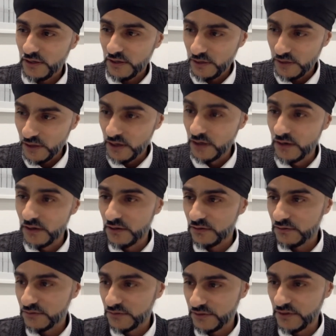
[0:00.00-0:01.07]

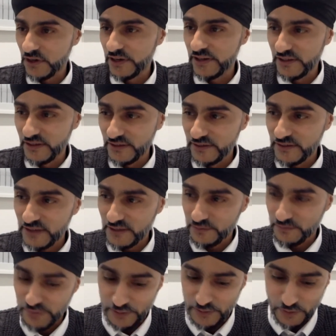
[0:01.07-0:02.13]
young designers
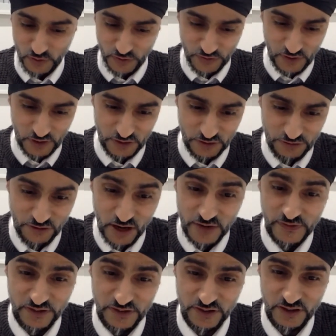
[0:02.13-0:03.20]
and people who have got the drive
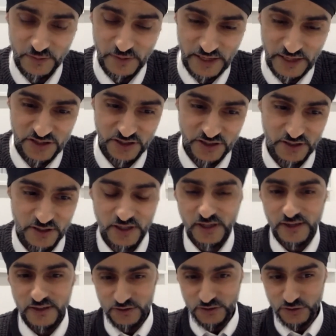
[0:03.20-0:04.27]
and determination
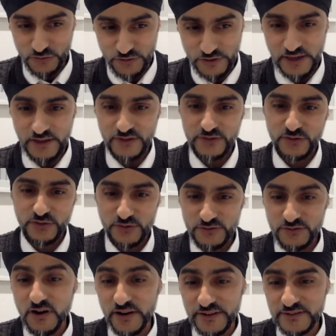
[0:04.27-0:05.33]
to really sort of
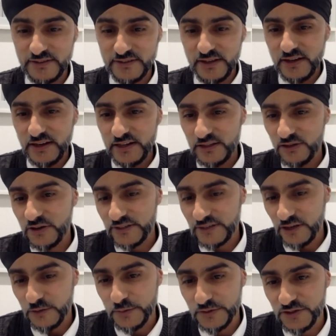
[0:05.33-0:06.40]
rise and look at that
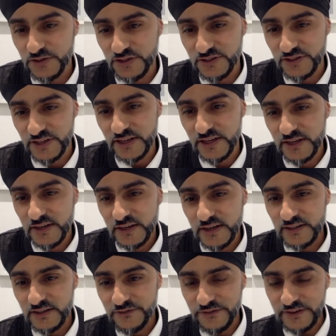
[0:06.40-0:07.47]
opportunity.
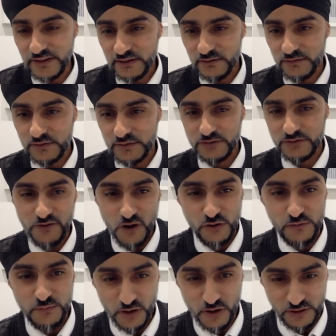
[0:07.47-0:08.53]
And I think the
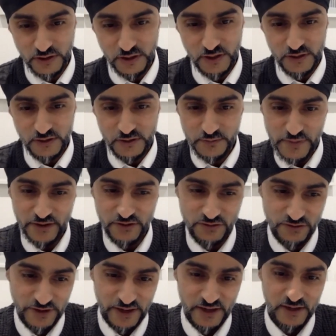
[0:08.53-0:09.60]
role model, the
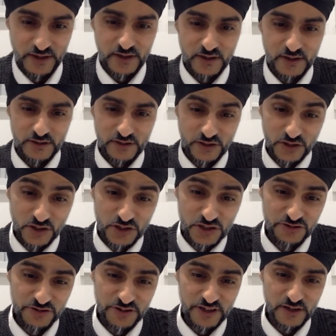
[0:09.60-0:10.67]
mentoring, the
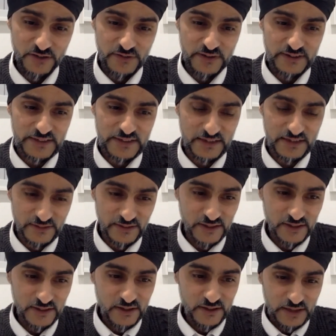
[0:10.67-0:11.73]
nurturing of our talent,
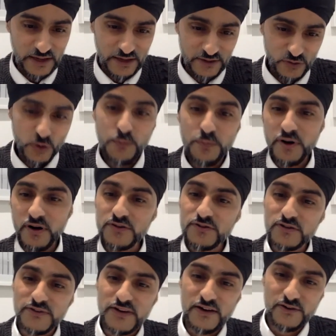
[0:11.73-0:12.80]
that is all part
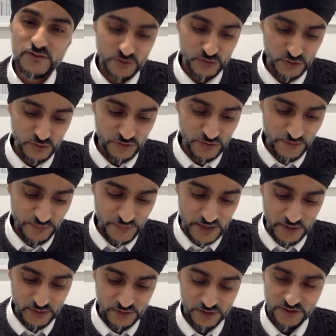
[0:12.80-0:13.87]
of our sort of
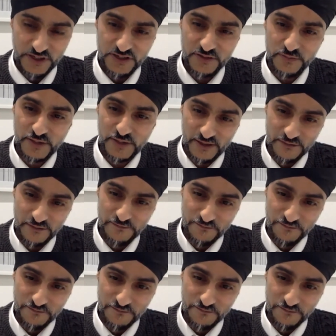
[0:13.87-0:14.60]
our succession plan.